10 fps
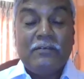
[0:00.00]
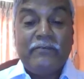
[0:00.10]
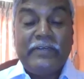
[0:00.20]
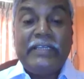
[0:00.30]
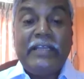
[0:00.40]

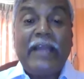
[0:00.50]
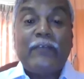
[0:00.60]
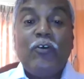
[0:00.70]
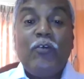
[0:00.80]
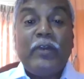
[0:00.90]
very at
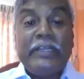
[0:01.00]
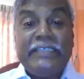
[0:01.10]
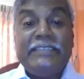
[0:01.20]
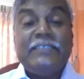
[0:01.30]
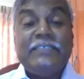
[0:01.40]
home or
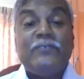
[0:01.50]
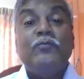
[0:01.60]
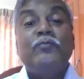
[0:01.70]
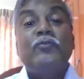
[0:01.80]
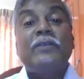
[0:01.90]
easy
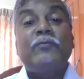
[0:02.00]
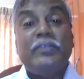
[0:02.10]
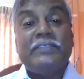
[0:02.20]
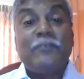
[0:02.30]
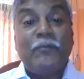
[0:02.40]
to put a
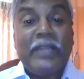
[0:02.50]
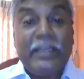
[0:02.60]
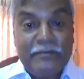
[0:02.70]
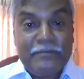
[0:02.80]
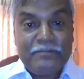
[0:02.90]
police
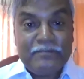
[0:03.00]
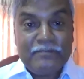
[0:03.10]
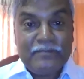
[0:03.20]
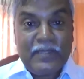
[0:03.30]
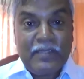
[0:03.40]
complaint.
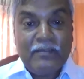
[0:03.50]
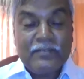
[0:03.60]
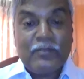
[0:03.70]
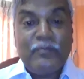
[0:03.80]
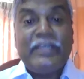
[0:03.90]

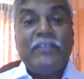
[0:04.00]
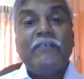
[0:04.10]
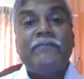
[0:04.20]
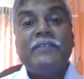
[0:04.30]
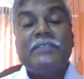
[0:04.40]
So many
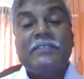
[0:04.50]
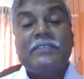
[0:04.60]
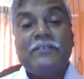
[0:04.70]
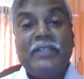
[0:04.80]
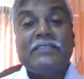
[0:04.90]
of these
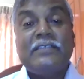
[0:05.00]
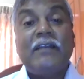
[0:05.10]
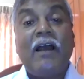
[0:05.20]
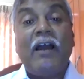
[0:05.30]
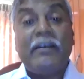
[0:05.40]
complaints
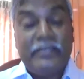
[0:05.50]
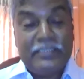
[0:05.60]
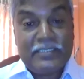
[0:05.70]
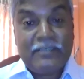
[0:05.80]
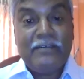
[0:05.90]
get
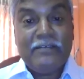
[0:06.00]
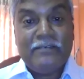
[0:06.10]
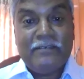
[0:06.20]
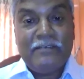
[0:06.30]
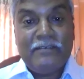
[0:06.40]
unregistered
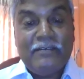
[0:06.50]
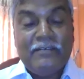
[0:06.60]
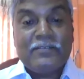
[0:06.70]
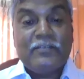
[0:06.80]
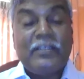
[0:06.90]

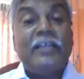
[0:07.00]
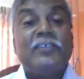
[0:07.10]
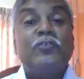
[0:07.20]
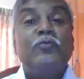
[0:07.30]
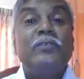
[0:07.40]
so there
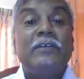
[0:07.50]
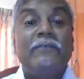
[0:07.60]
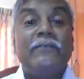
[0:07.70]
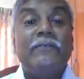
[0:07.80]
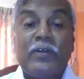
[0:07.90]
has to be
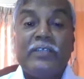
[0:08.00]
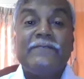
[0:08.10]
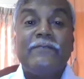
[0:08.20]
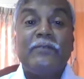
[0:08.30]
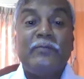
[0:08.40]
a
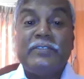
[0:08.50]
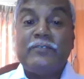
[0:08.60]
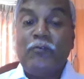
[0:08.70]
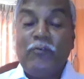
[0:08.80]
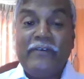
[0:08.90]
focus from the
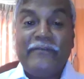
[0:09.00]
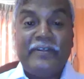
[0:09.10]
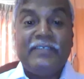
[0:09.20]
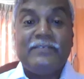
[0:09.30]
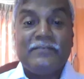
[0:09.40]
Ministry of Home
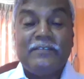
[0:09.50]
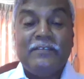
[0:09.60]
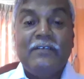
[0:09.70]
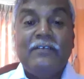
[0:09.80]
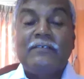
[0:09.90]
Affairs
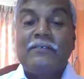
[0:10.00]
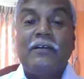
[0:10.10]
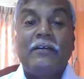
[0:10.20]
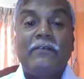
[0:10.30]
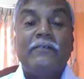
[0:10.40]

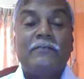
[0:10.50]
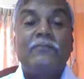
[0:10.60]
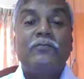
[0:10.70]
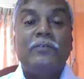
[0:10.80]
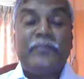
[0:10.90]
uh,
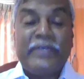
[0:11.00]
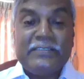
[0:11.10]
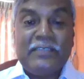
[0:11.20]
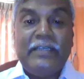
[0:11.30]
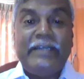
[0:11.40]
to
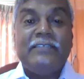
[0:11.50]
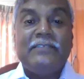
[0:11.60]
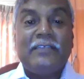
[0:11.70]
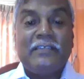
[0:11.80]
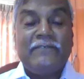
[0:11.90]
impress the
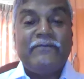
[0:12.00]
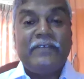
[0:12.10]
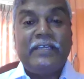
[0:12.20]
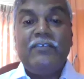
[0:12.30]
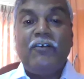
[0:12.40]
ladies that if
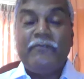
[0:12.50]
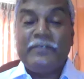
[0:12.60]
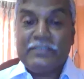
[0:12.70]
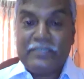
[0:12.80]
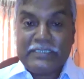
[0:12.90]
any
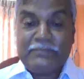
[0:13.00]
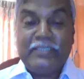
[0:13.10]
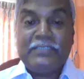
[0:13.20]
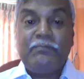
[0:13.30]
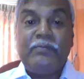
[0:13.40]
offense takes
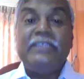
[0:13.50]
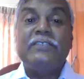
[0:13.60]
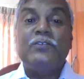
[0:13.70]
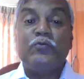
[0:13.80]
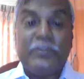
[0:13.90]
place,
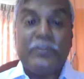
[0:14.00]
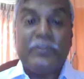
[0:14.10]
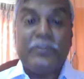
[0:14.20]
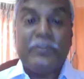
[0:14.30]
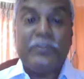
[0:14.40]
please do
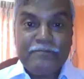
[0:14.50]
report.